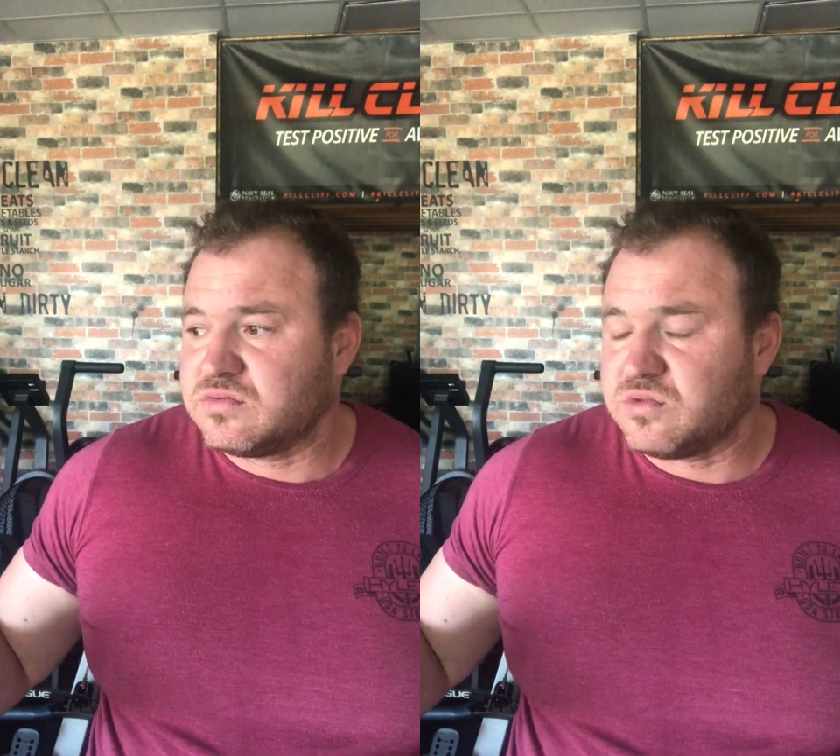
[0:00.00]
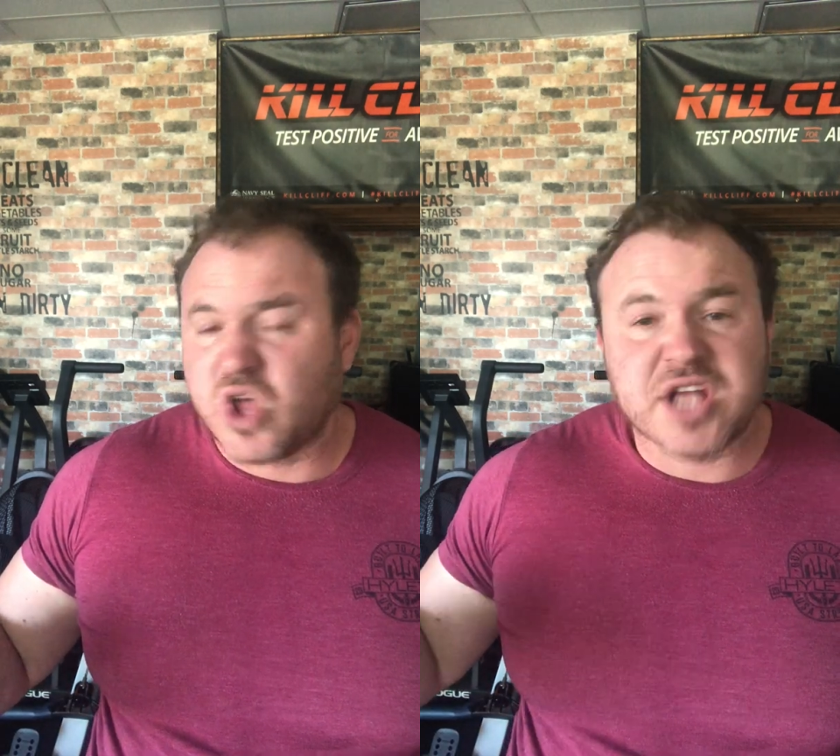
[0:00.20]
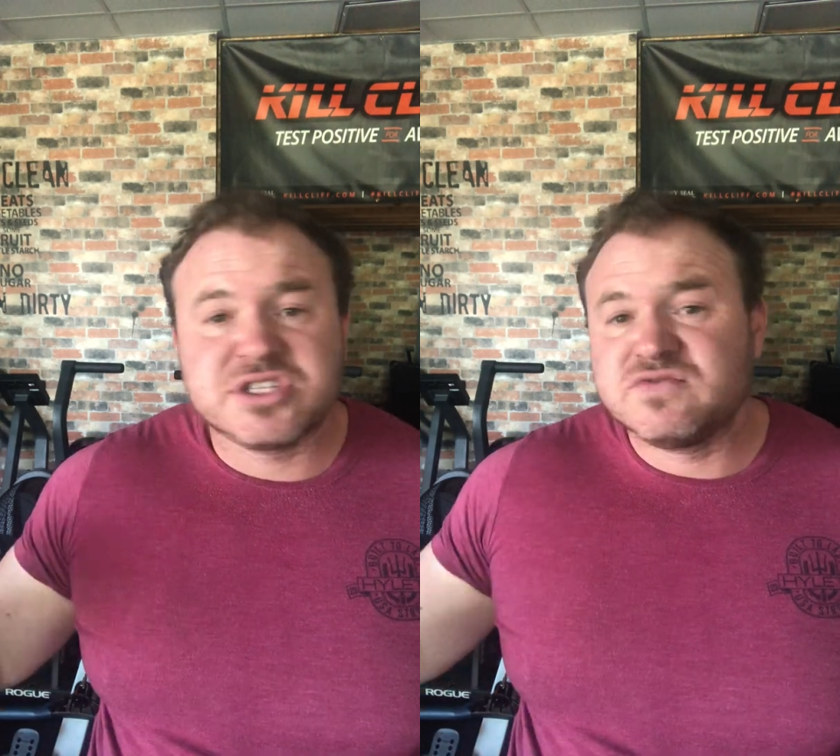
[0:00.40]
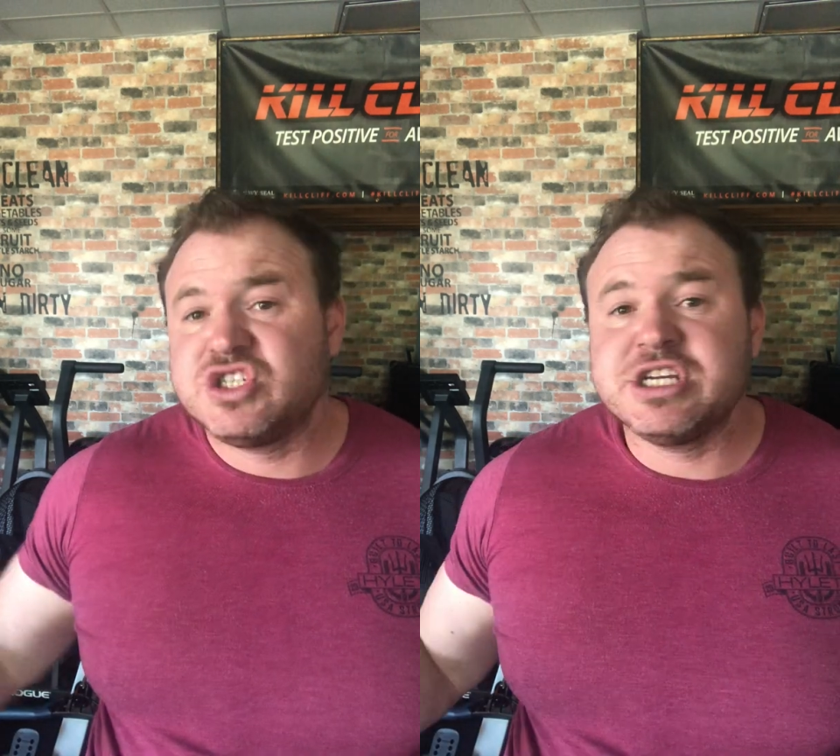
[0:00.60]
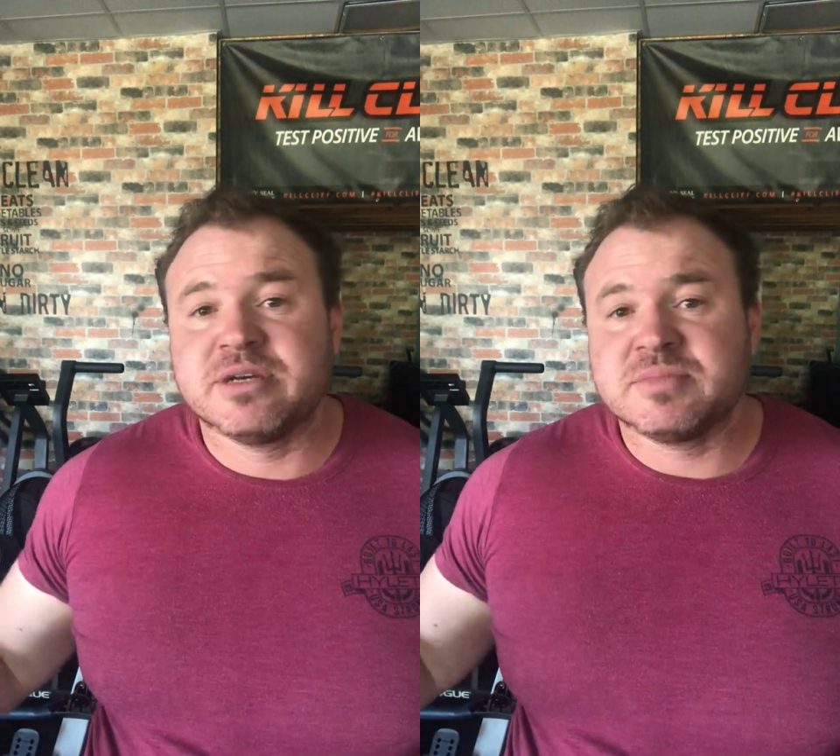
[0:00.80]
lots of
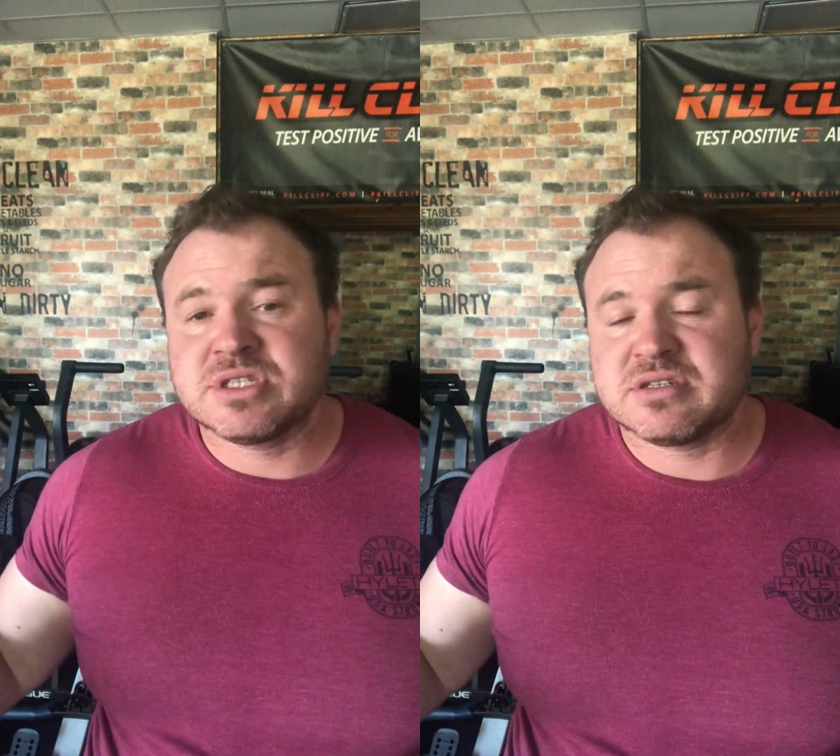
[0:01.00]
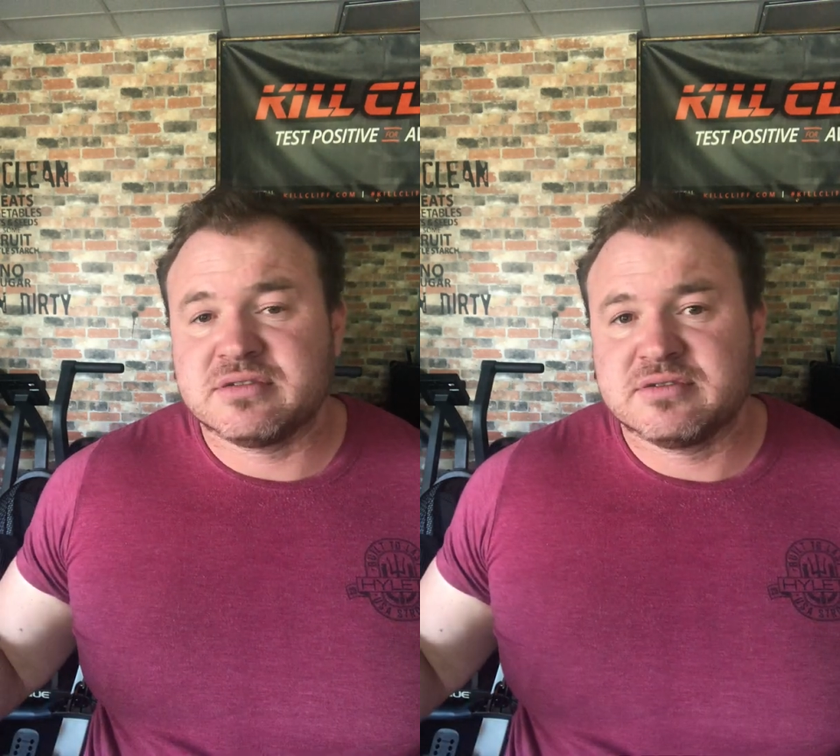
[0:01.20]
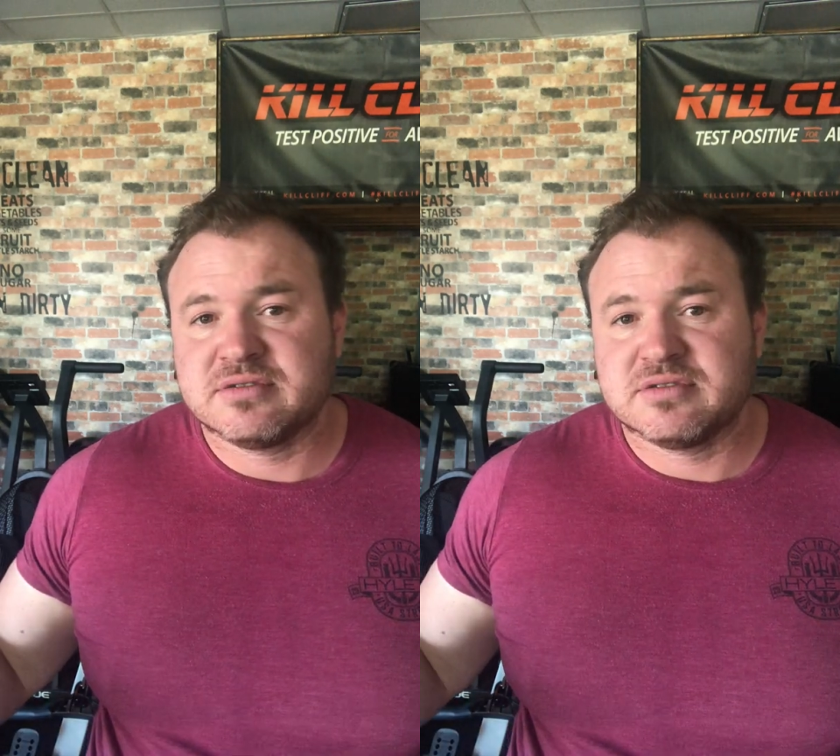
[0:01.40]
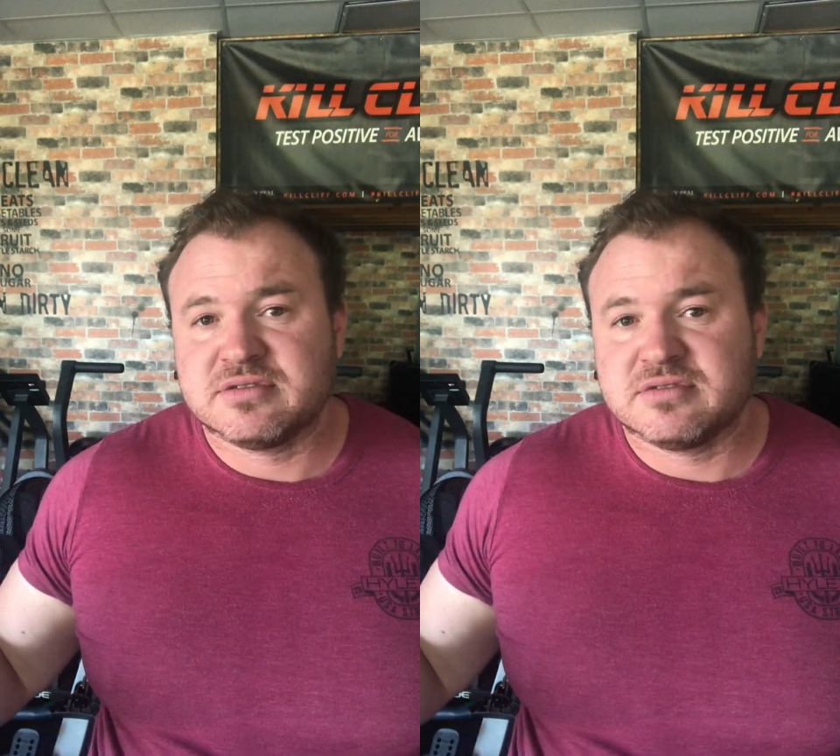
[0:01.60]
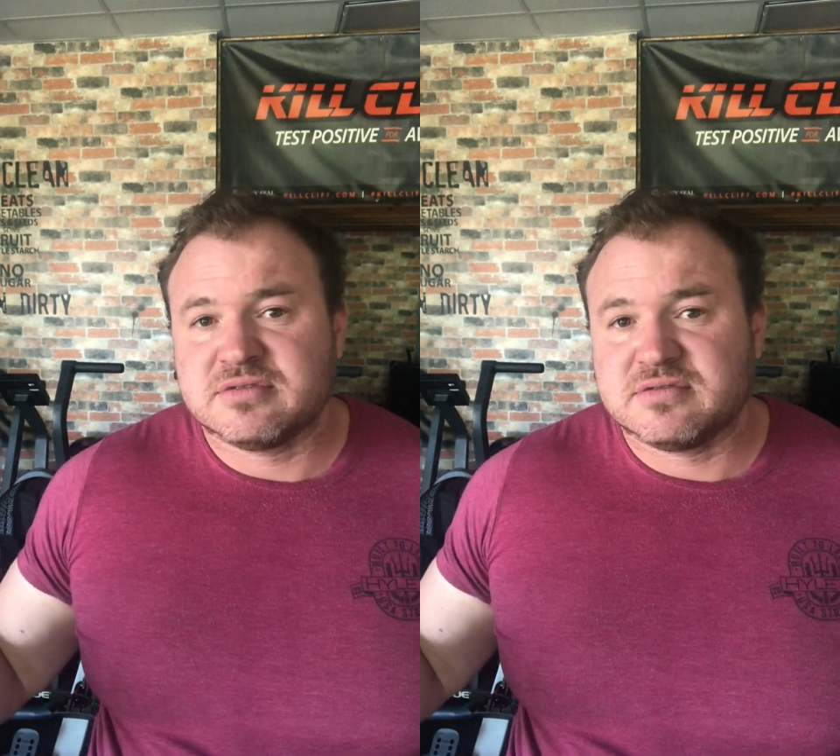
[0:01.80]
gyms
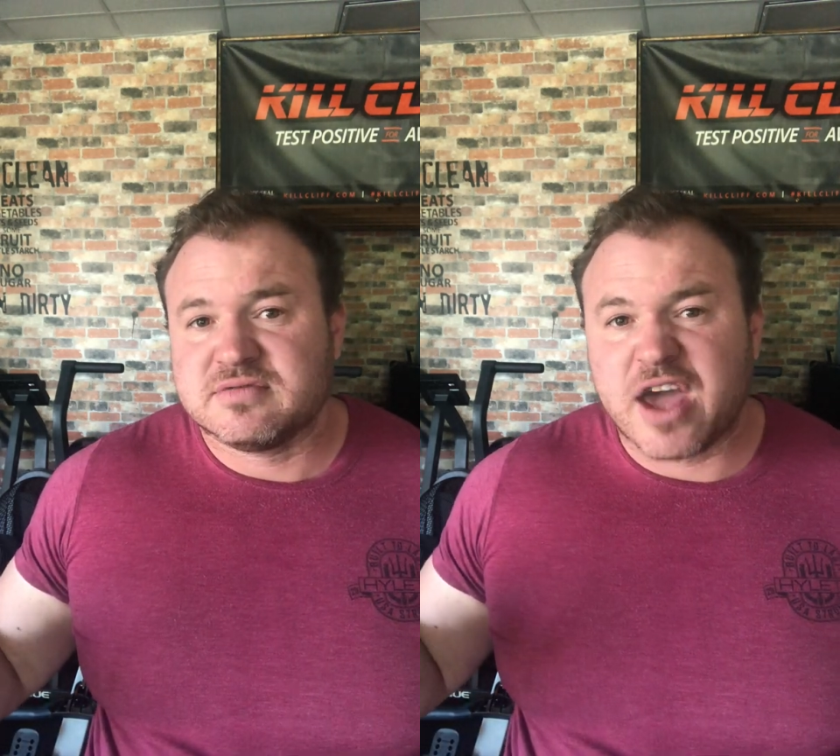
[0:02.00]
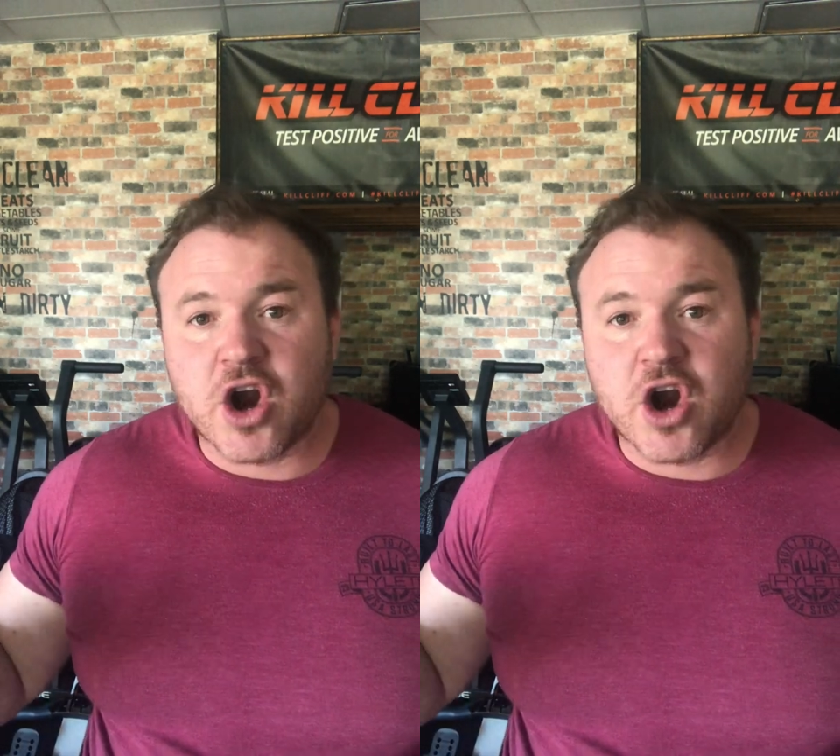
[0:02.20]
that